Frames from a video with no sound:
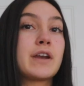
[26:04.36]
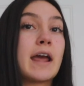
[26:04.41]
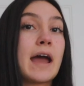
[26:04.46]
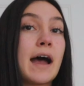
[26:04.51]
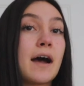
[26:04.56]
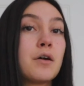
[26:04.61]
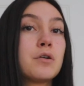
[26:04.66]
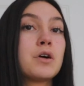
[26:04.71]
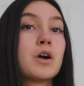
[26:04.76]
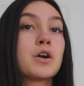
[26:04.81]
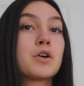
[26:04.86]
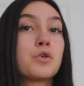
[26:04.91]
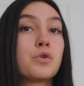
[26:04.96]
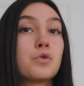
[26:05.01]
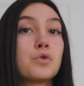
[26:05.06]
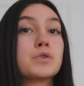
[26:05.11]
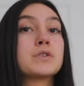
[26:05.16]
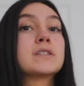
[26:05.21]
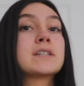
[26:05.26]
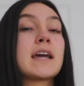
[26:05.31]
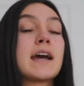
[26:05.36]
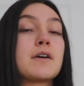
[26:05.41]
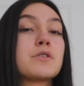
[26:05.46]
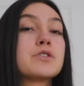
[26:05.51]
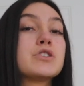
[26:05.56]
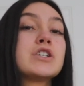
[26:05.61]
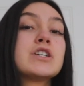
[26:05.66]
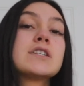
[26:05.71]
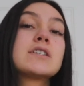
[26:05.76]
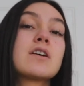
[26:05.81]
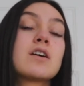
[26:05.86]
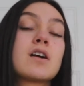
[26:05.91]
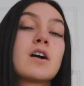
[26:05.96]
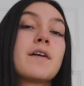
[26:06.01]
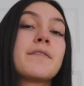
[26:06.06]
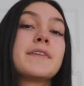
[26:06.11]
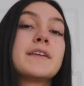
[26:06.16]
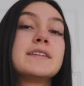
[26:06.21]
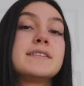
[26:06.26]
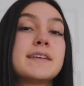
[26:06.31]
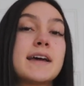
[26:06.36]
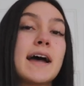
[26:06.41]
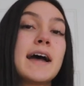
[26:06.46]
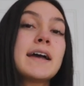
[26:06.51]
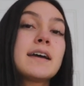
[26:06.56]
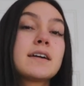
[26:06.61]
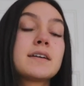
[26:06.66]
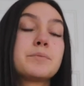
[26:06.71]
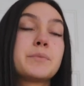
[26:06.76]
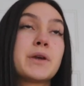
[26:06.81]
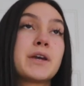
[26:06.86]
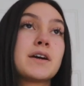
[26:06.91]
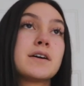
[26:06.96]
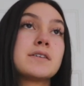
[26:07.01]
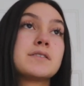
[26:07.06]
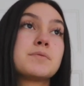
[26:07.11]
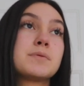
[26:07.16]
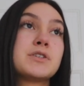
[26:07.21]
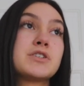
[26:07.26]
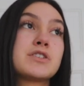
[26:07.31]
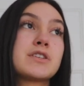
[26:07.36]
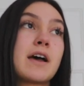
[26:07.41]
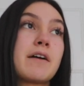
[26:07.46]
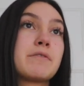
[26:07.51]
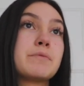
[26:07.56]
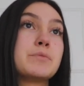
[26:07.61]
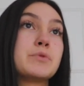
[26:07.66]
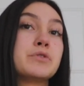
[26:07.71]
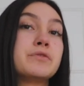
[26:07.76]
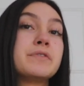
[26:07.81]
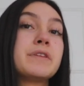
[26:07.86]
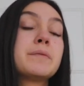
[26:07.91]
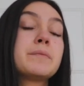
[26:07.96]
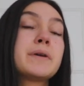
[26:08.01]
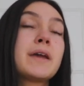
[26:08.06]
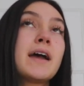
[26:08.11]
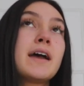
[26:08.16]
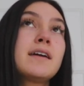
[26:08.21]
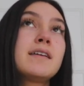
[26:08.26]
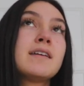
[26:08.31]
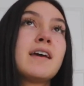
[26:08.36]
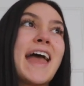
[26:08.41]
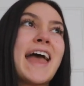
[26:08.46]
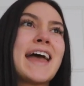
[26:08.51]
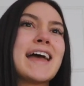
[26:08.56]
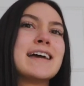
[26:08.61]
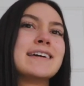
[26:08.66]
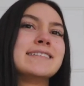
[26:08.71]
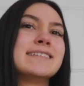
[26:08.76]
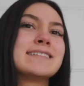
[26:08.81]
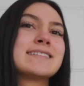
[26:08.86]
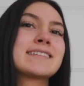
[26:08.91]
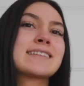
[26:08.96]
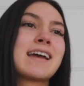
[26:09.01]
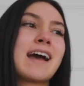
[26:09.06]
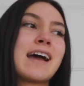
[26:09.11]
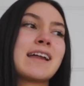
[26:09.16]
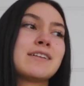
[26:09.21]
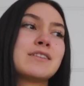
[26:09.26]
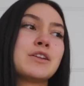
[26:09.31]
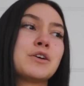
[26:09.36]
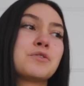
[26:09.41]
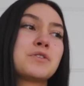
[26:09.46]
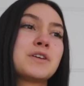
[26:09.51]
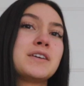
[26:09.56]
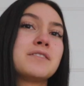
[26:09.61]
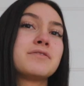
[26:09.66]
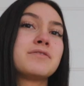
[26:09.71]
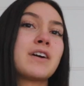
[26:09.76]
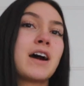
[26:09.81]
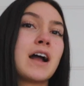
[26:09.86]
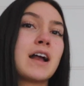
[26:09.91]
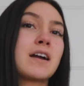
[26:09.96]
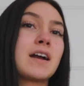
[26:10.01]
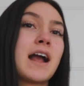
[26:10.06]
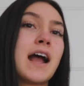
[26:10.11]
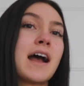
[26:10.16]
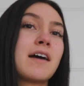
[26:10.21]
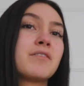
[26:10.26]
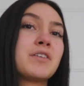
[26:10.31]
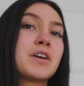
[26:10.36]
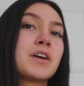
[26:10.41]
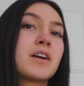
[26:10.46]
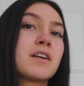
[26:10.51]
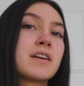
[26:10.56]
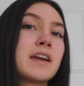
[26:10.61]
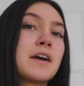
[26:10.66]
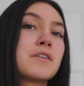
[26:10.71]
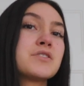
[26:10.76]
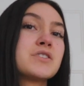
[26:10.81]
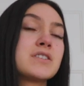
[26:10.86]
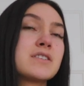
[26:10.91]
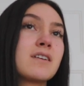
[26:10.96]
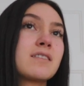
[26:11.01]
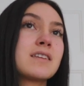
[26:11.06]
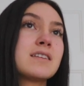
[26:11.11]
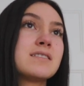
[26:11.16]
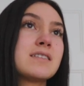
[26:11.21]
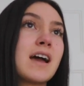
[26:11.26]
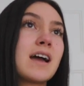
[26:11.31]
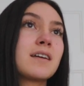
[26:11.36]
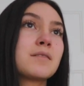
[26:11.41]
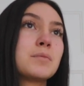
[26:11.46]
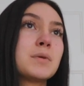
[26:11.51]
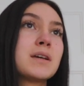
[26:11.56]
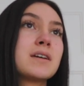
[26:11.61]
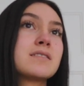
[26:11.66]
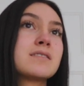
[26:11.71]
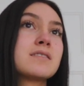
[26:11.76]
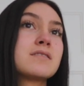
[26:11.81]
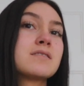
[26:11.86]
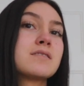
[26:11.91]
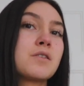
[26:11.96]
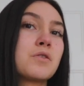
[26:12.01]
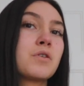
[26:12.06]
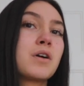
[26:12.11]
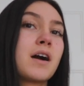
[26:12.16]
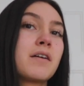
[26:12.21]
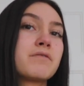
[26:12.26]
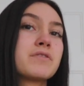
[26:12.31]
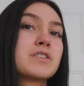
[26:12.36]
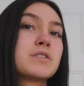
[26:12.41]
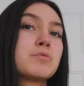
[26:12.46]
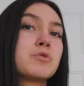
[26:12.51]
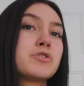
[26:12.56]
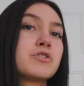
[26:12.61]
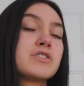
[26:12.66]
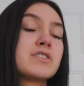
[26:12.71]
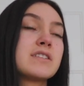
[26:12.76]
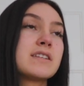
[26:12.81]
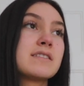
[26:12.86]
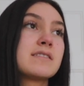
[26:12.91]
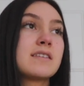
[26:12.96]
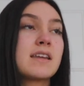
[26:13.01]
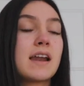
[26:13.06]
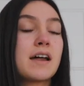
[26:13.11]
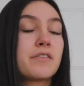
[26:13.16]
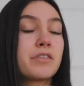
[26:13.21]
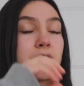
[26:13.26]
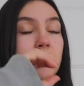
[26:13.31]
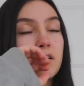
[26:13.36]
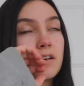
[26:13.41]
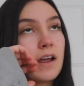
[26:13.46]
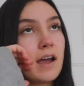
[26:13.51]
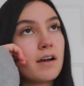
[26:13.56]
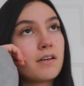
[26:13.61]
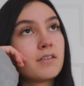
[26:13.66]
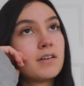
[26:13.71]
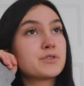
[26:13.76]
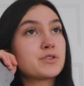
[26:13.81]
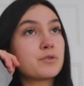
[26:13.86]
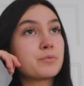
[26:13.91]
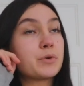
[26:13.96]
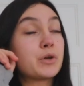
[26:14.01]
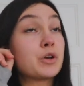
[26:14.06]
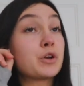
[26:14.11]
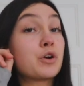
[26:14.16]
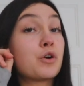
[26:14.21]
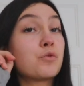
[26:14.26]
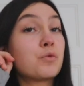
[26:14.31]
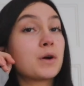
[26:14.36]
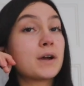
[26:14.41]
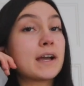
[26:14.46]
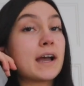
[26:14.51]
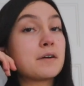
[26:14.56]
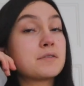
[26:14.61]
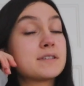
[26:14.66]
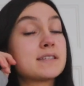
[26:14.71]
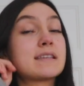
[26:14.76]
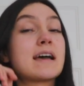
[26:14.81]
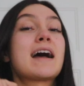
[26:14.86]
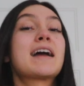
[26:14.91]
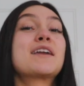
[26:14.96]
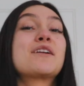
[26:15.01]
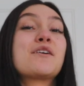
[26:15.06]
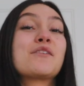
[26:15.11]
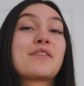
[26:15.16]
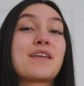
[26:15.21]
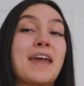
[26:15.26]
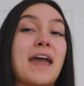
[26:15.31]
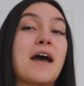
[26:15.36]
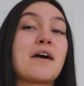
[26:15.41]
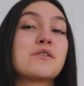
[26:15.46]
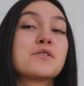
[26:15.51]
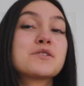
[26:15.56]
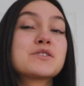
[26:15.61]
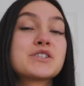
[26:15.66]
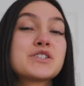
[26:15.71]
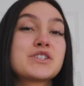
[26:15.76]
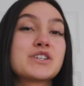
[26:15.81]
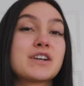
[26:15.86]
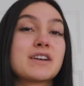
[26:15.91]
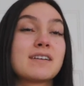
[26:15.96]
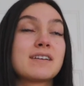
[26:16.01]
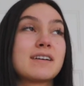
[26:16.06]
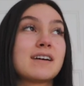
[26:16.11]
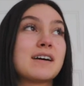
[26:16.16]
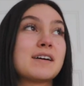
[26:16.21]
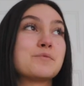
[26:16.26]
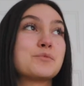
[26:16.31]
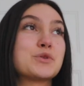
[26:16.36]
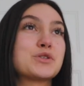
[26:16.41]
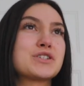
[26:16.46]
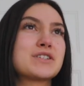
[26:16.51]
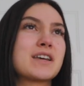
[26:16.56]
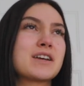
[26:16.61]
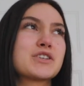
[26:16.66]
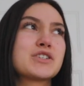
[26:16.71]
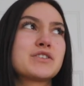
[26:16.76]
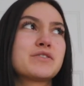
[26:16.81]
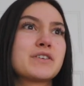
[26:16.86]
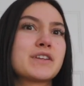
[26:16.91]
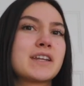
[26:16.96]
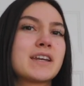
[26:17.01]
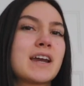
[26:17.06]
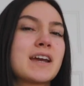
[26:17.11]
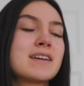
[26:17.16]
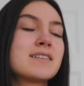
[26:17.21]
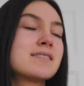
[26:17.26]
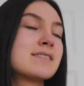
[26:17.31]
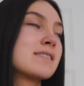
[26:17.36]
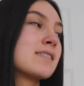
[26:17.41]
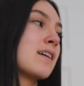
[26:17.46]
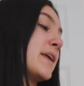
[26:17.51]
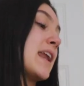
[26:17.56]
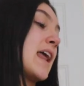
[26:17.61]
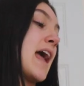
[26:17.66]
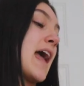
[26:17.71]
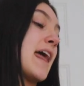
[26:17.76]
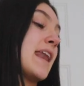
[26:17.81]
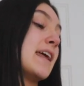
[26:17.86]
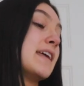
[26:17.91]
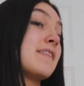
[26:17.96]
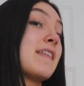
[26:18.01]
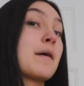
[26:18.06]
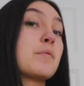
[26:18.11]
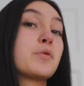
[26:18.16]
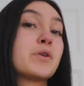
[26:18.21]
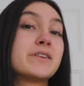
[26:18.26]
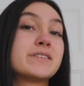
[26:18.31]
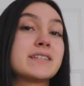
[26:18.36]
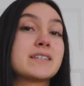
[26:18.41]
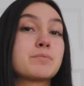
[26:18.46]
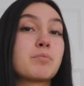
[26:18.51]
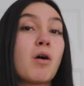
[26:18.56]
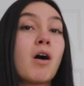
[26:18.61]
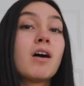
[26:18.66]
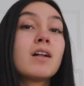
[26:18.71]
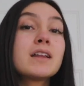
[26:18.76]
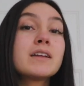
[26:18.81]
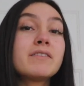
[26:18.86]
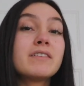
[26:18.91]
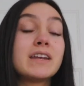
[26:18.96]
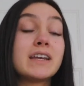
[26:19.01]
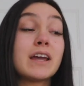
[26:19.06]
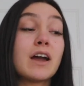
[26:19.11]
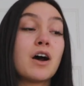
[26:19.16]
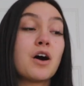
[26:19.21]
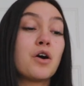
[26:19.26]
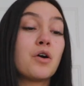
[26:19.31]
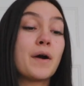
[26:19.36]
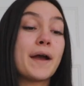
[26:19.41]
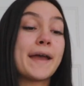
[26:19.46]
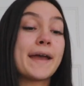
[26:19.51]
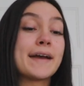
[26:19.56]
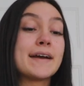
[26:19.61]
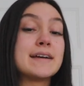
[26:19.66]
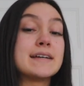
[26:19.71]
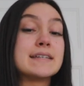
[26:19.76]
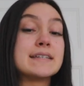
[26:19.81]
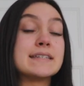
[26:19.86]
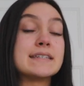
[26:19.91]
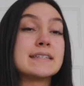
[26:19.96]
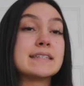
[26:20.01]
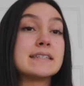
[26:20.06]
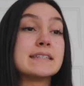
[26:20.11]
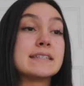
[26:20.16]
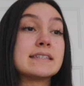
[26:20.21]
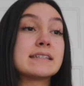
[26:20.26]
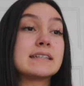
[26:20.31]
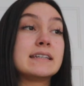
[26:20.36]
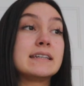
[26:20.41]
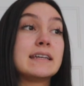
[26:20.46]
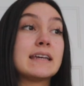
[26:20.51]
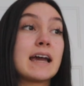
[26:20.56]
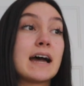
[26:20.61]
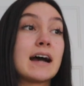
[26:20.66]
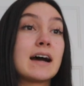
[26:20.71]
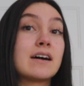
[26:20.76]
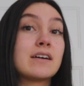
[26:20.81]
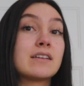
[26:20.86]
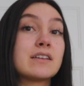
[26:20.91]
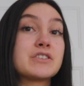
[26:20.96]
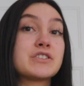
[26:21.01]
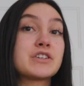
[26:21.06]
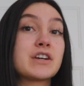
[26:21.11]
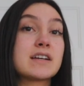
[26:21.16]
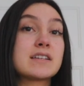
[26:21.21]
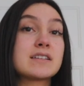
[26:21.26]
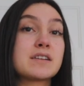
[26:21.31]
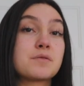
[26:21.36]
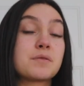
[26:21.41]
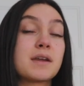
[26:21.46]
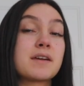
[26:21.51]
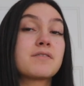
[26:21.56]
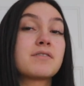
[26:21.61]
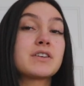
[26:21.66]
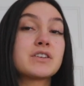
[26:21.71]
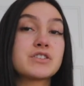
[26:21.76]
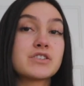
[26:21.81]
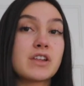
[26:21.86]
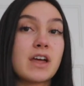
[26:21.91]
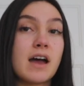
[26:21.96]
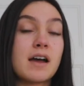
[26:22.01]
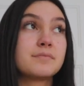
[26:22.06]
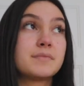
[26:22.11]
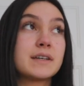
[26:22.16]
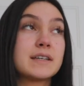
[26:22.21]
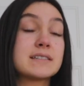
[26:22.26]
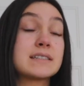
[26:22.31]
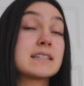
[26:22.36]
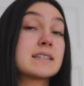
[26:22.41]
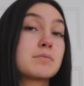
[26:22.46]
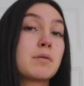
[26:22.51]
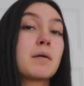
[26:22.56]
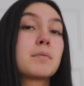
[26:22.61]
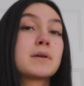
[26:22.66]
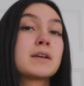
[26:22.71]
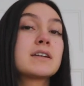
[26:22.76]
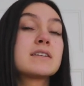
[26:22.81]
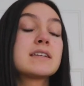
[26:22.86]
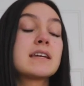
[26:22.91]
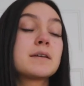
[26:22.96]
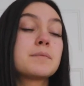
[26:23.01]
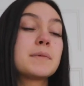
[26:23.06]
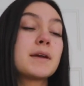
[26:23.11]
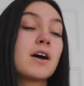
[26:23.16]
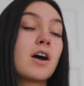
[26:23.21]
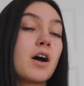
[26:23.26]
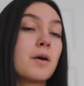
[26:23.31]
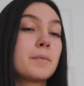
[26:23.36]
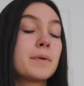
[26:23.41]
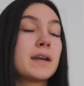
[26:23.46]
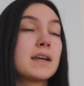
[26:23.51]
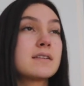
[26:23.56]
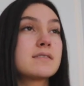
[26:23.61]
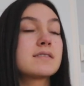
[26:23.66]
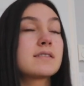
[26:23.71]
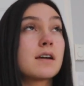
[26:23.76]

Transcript: now our old couches are on the deck because we just haven't moved them yet. And it's kind of low-key fire having our couches on the deck because it's so comfortable just to sit out there now. And so I'm gonna go work outside on the couch, um, which is actually really nice, and edit that Princess Polly video. And yeah, I'll let you guys know when I finish that because that's probably gonna take me a hot minute.